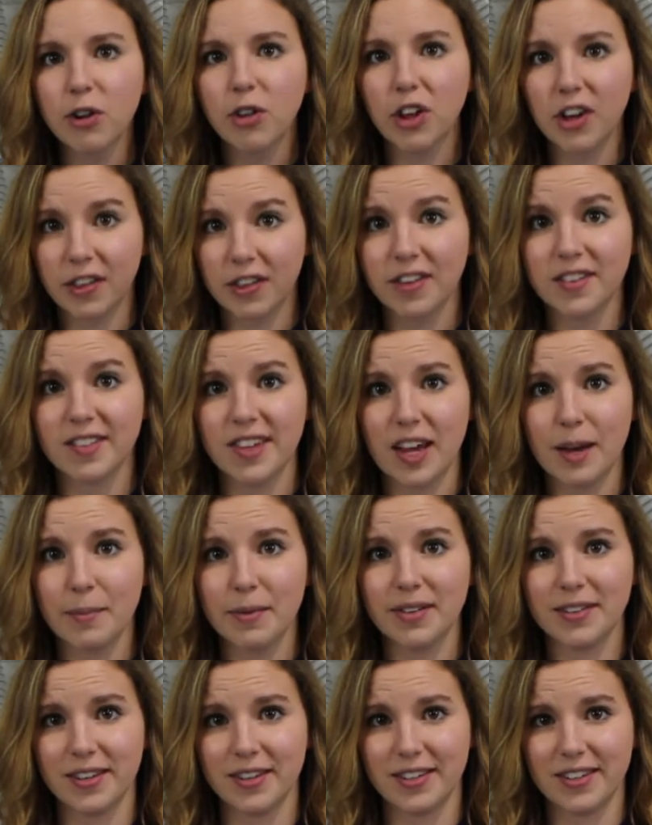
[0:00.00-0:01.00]
look the same
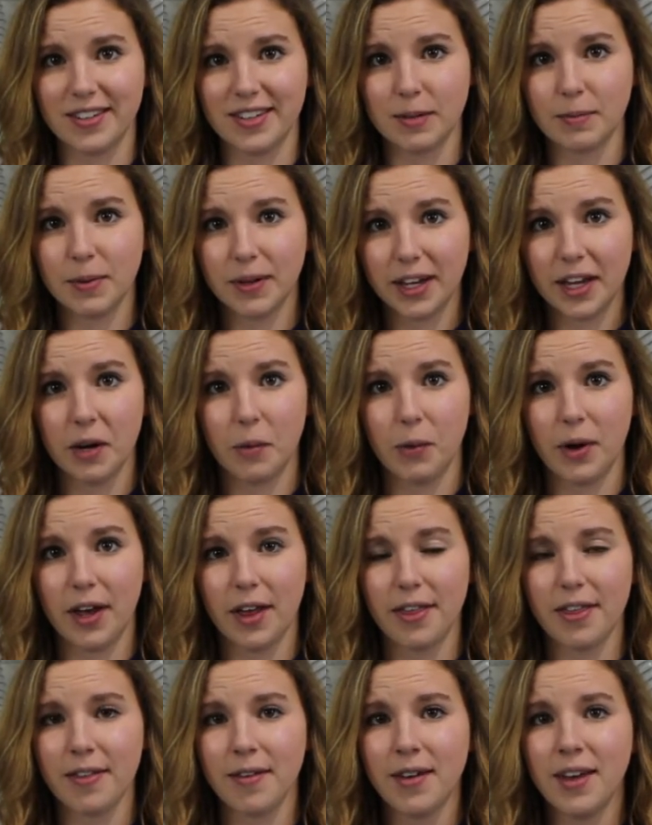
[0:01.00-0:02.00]
as it did to begin
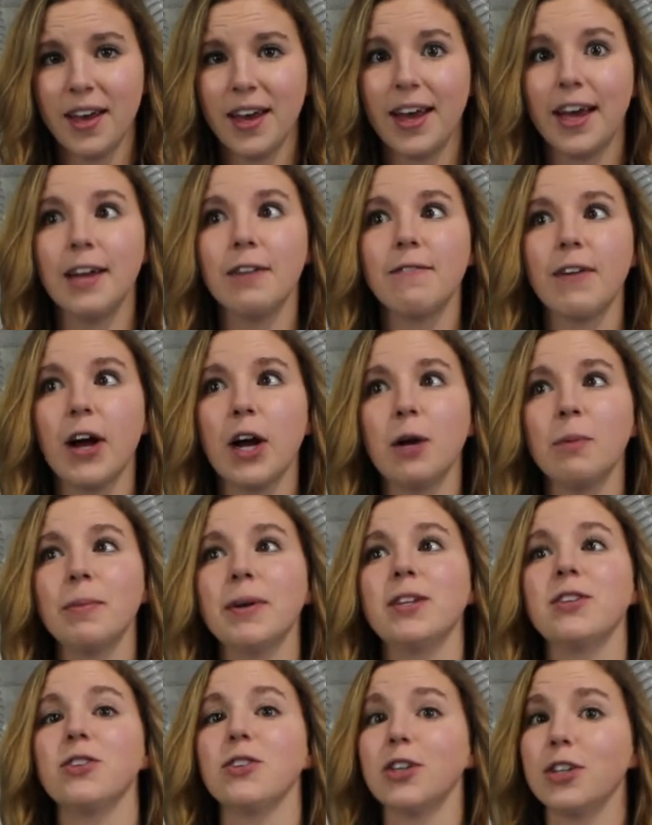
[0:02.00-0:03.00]
with.
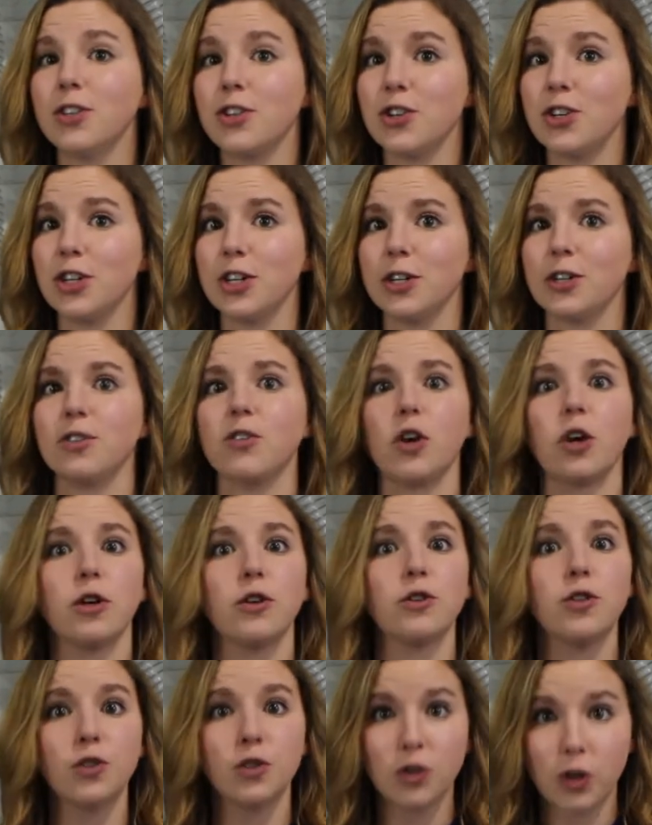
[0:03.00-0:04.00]
Environmental engineers are
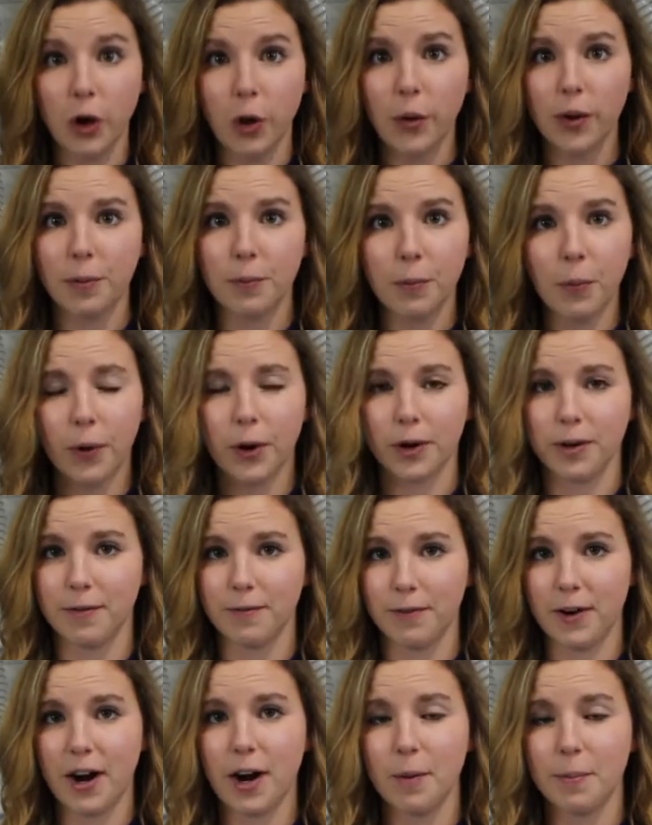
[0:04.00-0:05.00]
so important
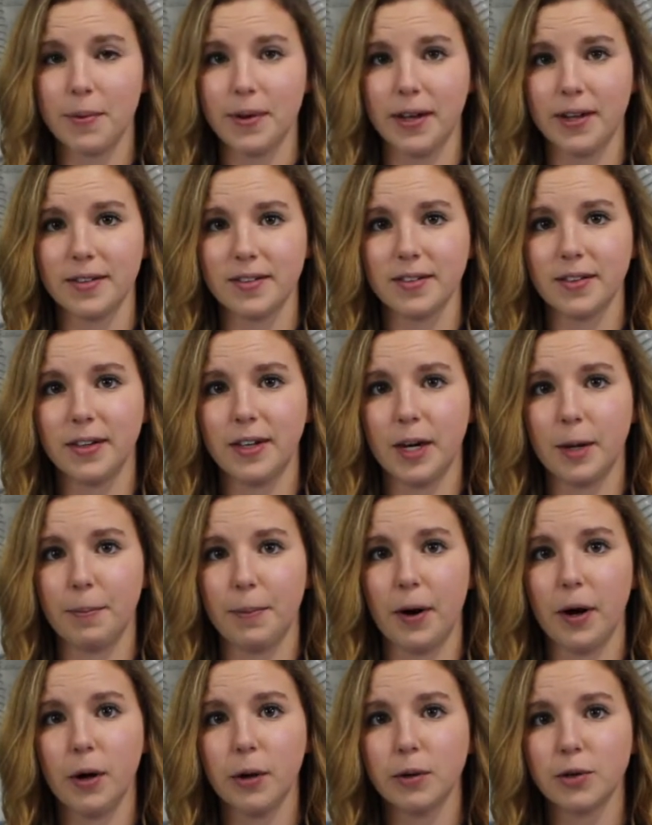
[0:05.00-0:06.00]
for helping us clean up
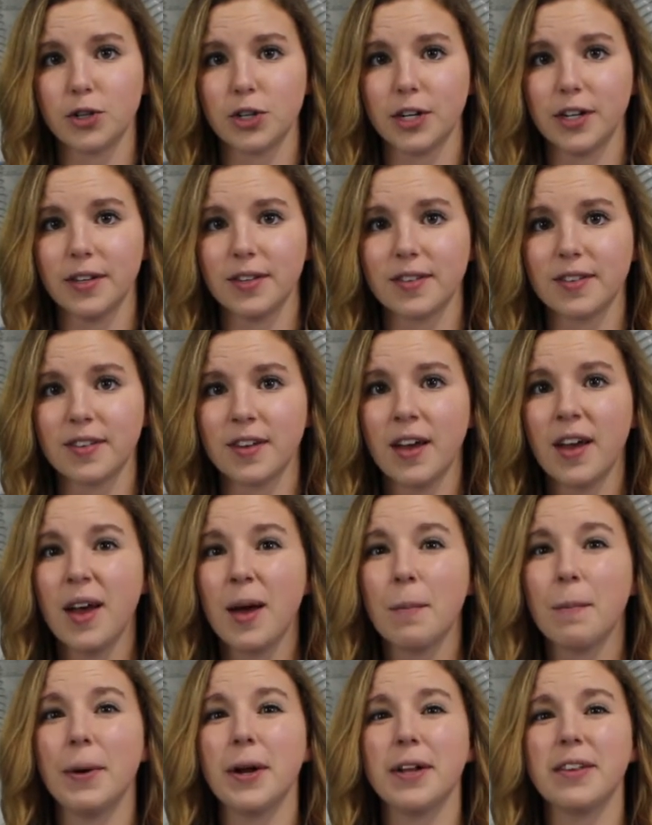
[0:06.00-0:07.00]
our oceans,
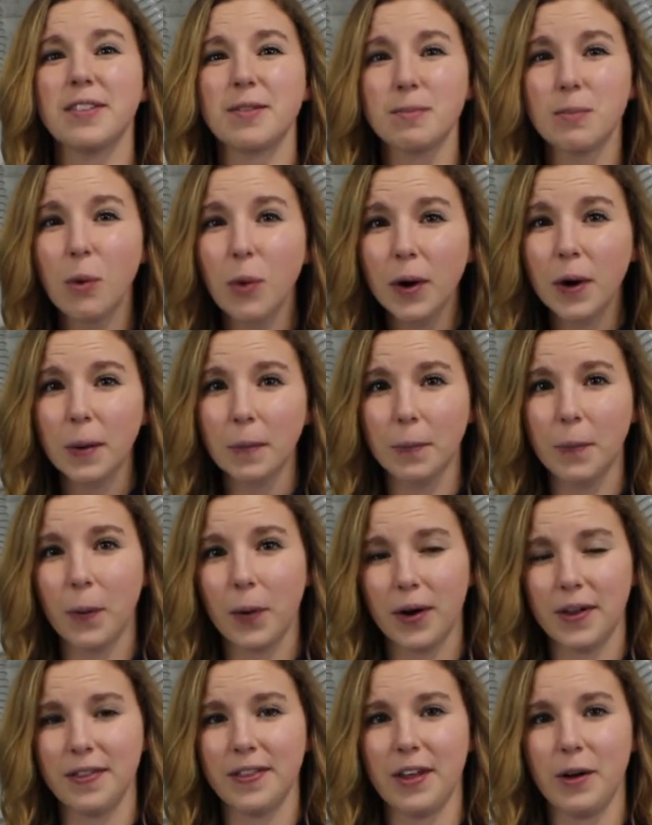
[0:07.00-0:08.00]
but it's more
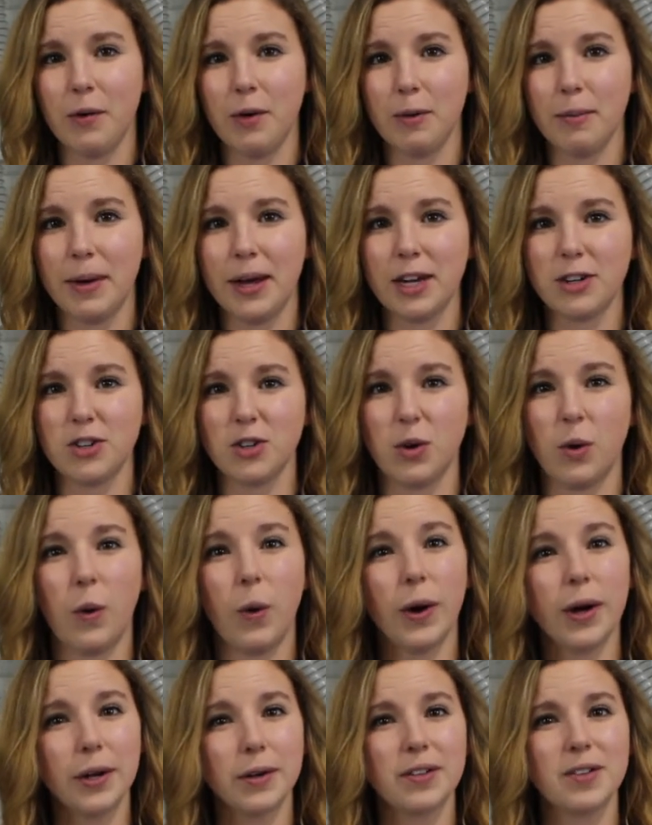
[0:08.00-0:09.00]
important that we make sure
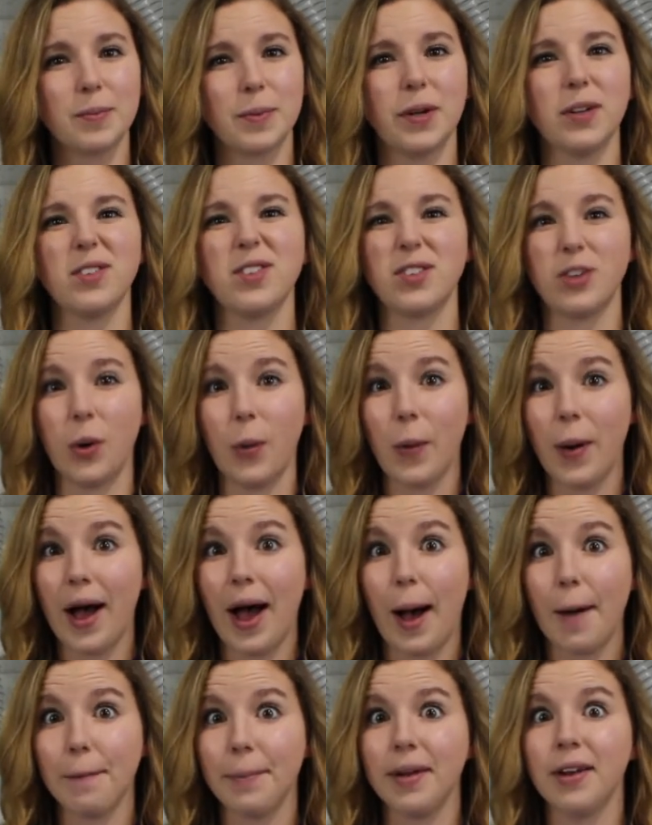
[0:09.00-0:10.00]
oil spills don't
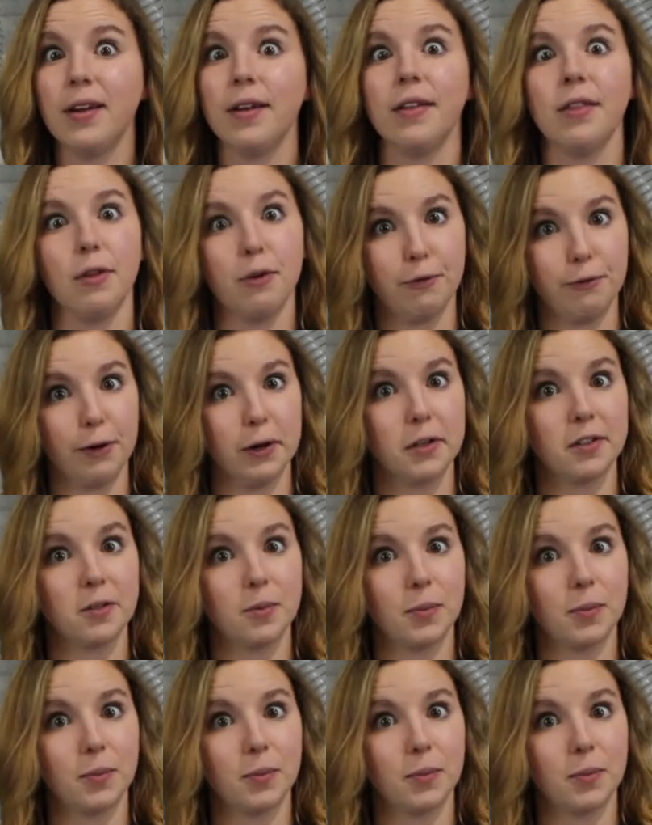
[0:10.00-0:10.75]
happen in the first